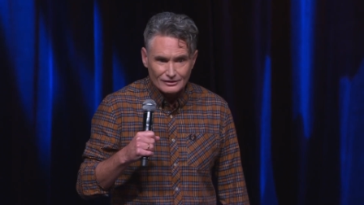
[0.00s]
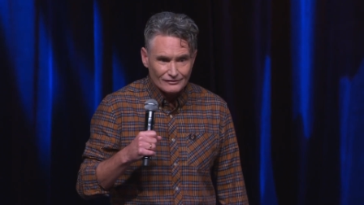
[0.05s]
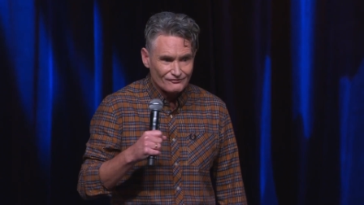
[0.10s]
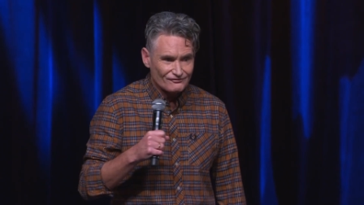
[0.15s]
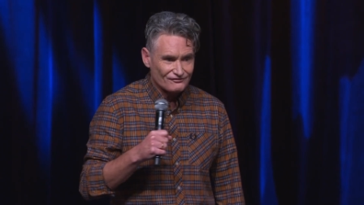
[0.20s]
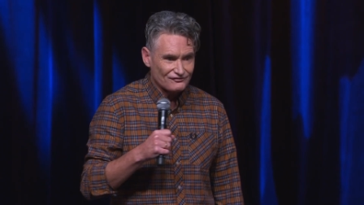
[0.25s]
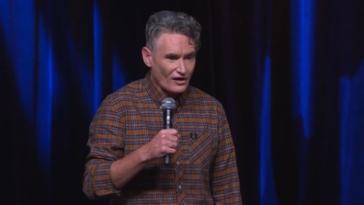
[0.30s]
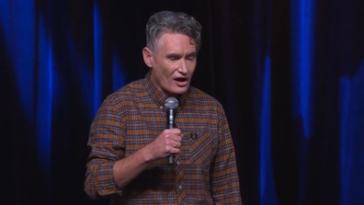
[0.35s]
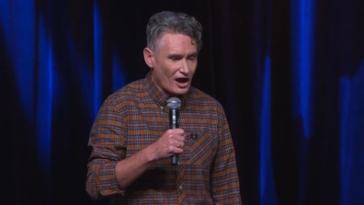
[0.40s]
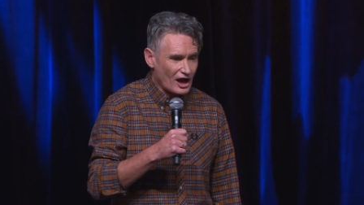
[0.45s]

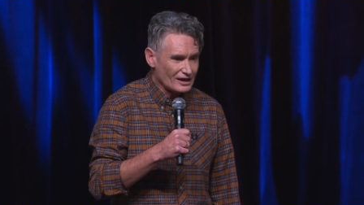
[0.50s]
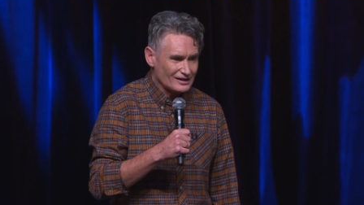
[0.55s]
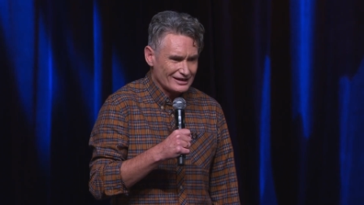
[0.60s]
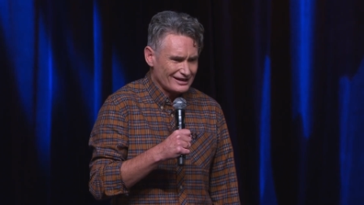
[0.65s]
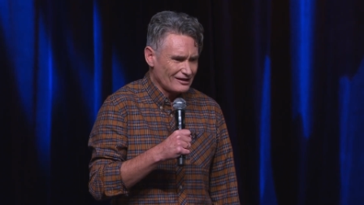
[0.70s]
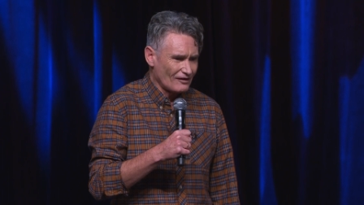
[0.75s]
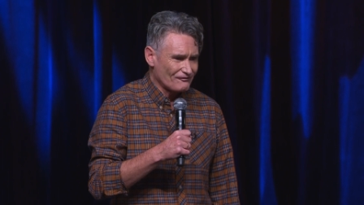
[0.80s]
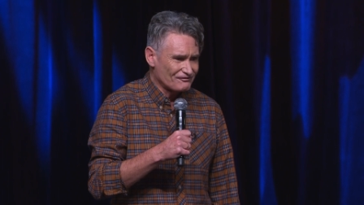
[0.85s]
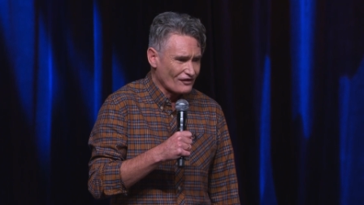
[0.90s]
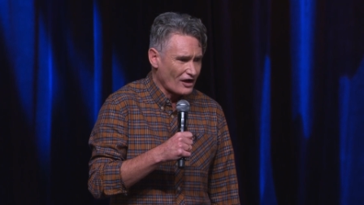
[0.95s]
Friday,
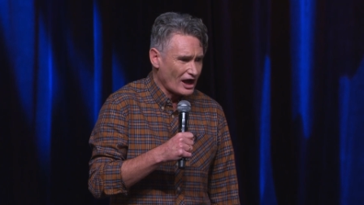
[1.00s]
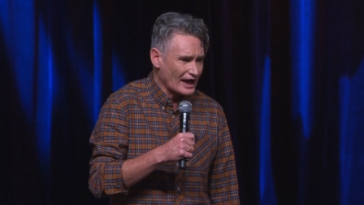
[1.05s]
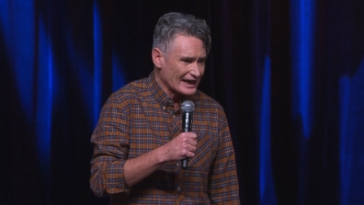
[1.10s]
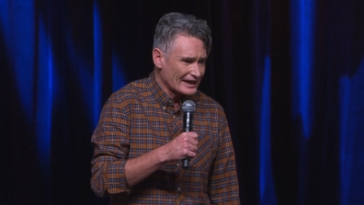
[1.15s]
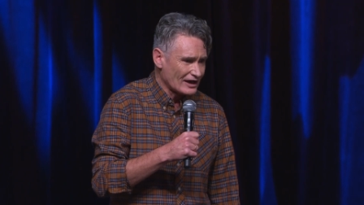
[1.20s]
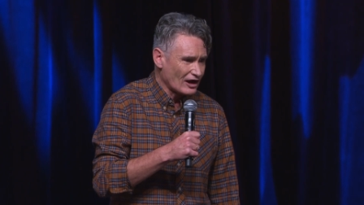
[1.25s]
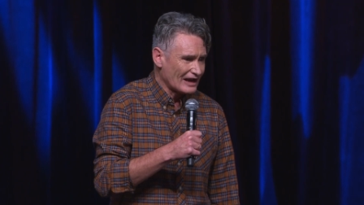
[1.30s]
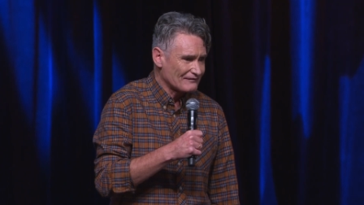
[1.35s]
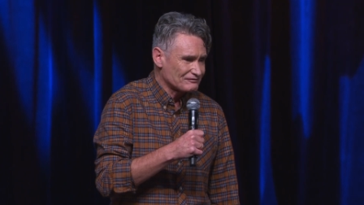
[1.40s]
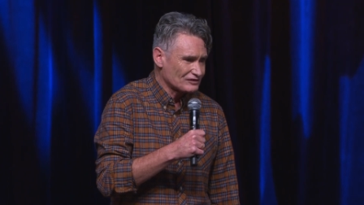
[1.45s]
yeah, Friday
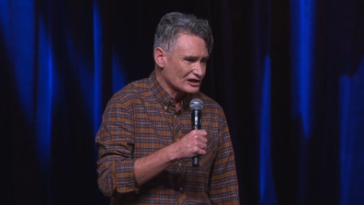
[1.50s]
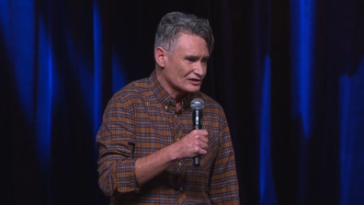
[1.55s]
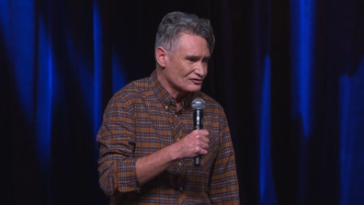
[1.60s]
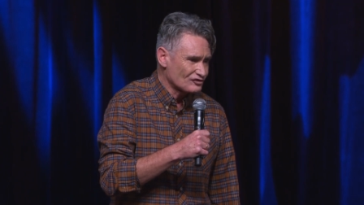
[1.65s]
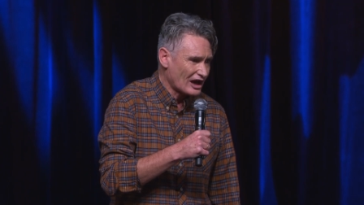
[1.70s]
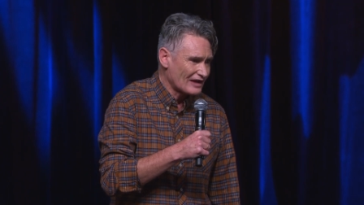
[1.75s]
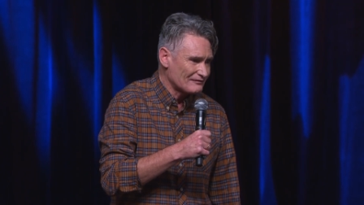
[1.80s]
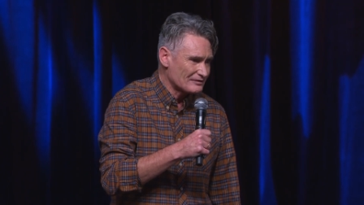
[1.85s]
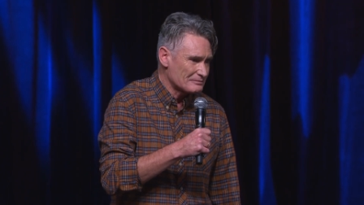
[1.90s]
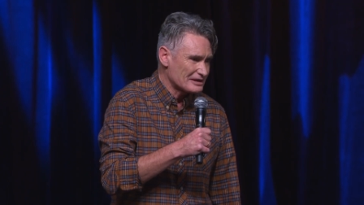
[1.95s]
night, I've got to
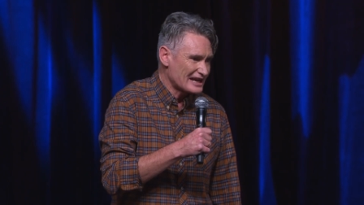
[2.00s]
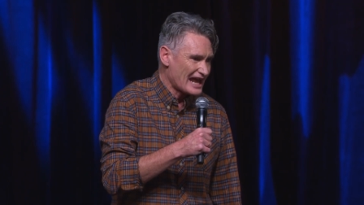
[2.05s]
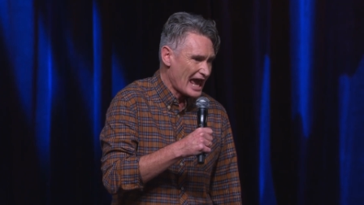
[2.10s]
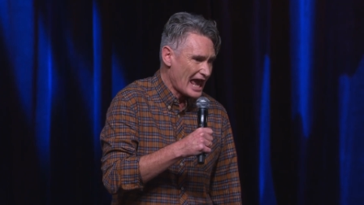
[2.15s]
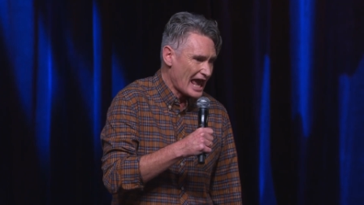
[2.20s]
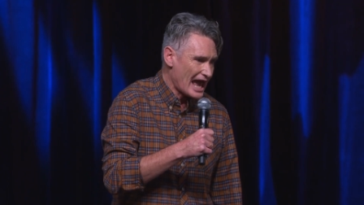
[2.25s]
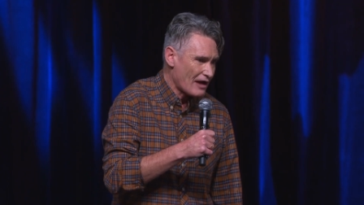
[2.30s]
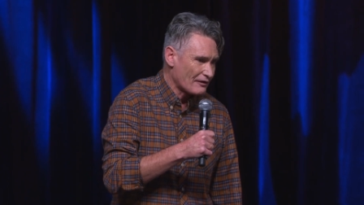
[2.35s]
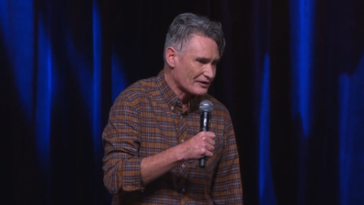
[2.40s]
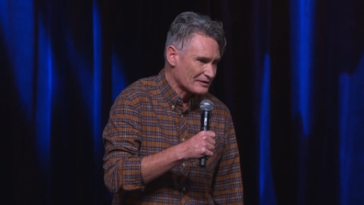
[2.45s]
drive him an
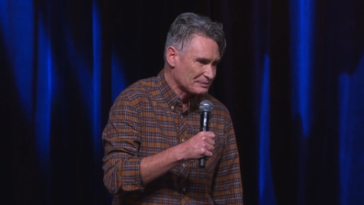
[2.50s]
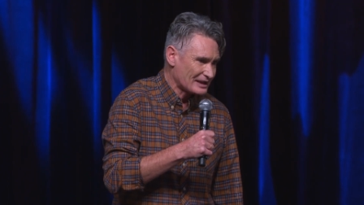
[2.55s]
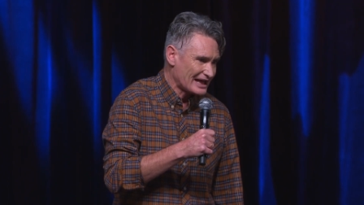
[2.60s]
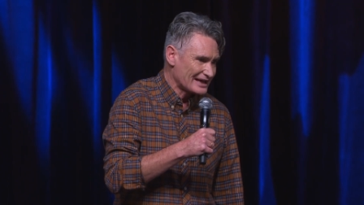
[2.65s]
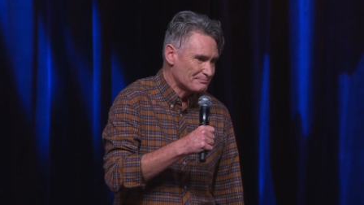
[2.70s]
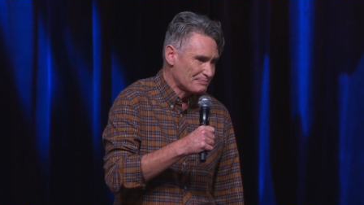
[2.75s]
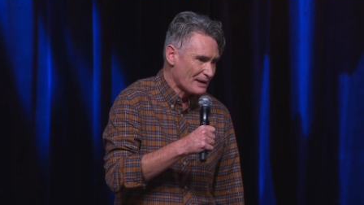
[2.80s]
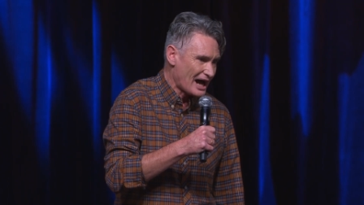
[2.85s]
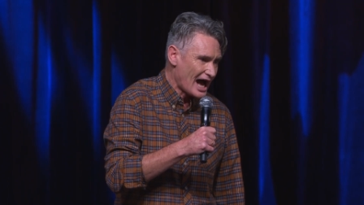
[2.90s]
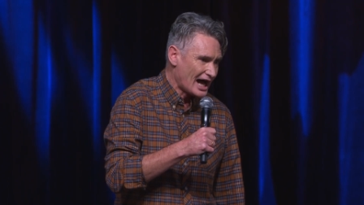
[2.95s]
hour to play
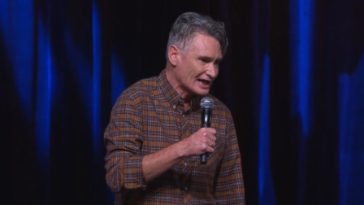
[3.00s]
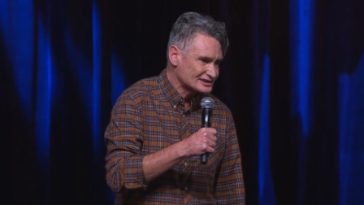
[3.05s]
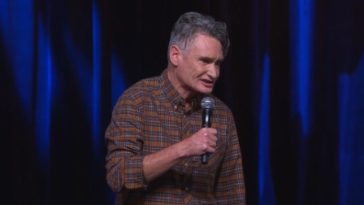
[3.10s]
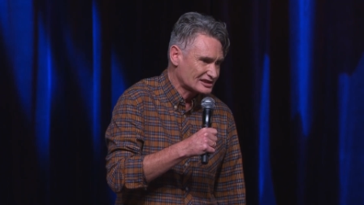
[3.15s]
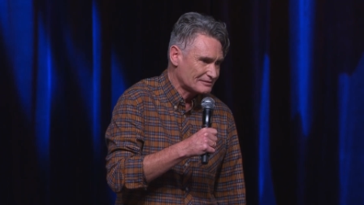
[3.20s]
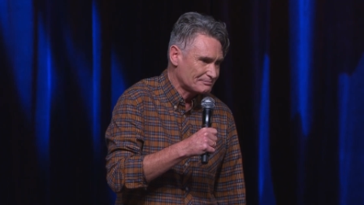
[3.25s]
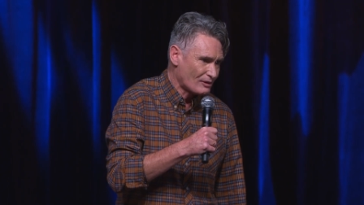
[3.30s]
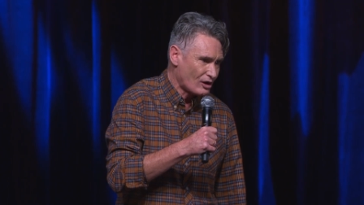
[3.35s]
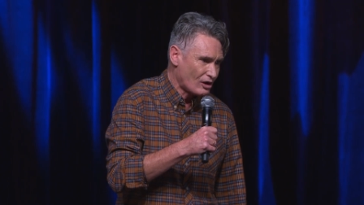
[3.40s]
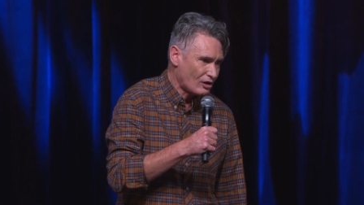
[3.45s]

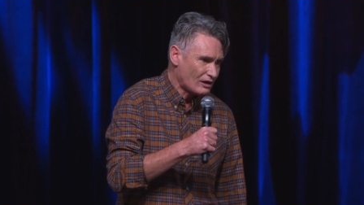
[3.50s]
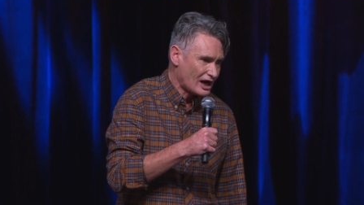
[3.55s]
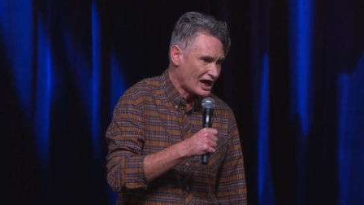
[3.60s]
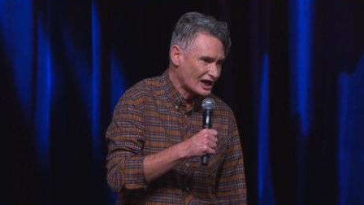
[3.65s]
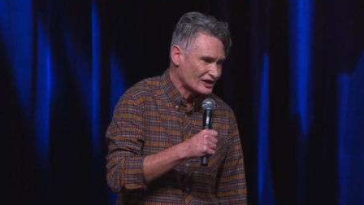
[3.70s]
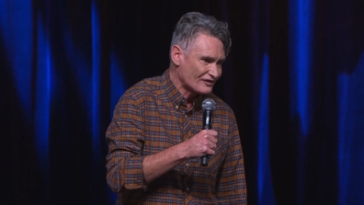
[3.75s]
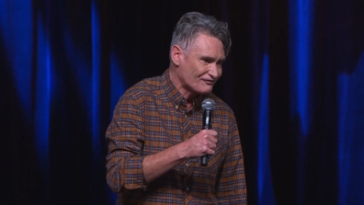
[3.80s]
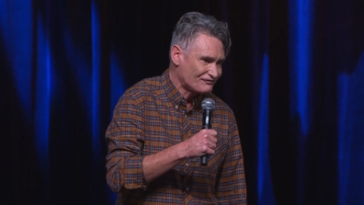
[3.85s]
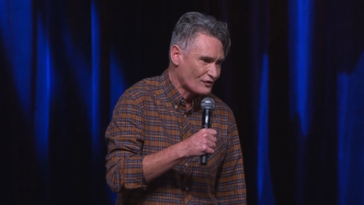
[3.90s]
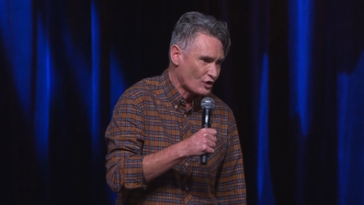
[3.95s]
basketball
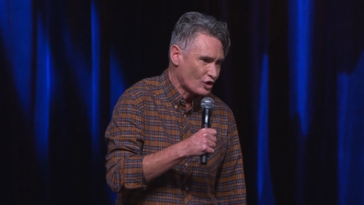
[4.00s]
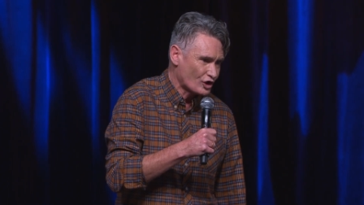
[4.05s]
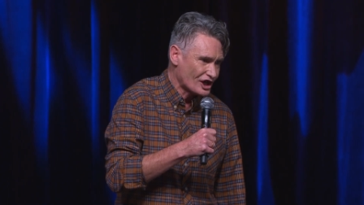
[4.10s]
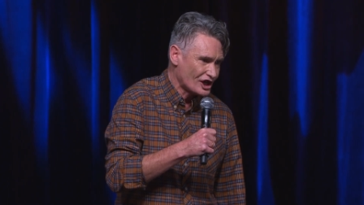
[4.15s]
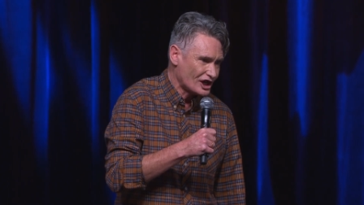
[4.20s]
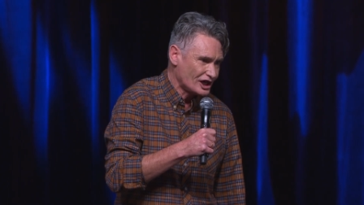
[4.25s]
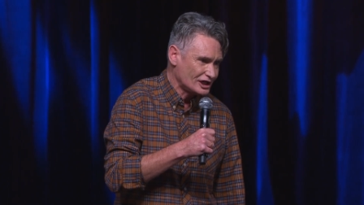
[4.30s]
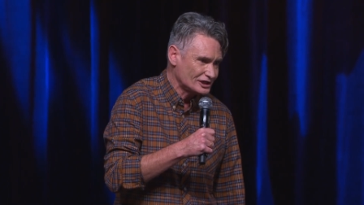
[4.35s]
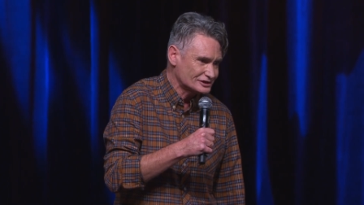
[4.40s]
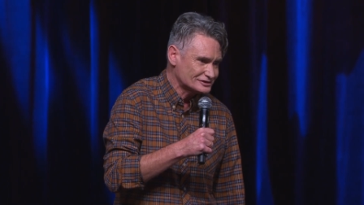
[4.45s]
under
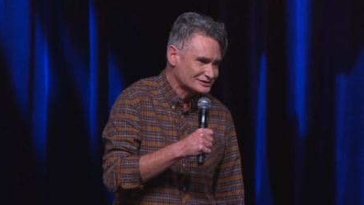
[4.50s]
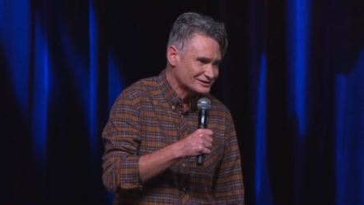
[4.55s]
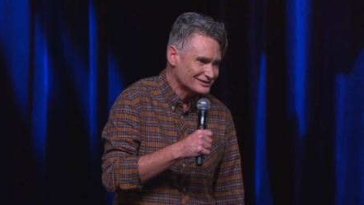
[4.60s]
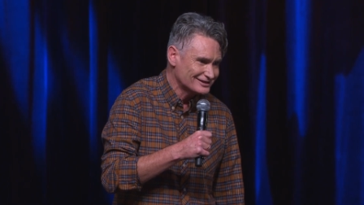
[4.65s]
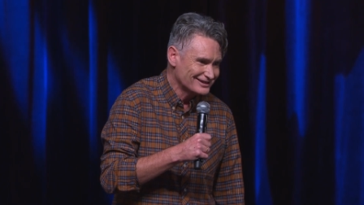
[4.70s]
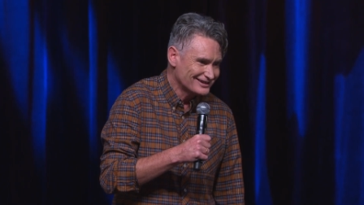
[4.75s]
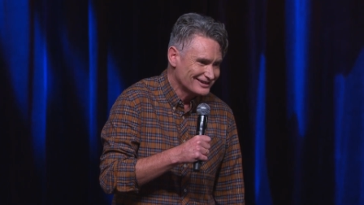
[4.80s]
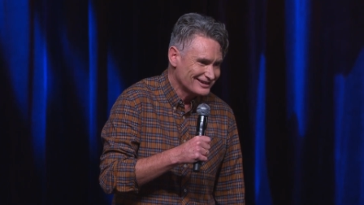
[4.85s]
14s.